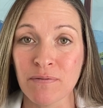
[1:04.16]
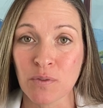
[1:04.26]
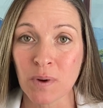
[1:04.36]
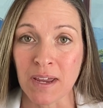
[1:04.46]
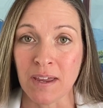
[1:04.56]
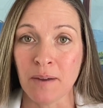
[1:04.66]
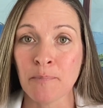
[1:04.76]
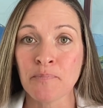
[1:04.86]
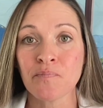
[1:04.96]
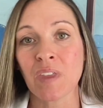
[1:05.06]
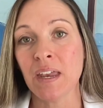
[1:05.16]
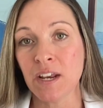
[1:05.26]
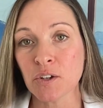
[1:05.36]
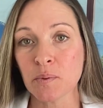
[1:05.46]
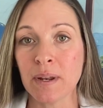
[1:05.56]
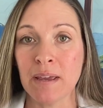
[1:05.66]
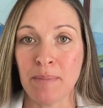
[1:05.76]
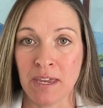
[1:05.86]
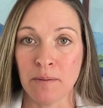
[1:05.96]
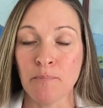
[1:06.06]
three. And here's what I
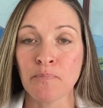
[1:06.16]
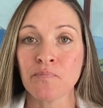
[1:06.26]
mean.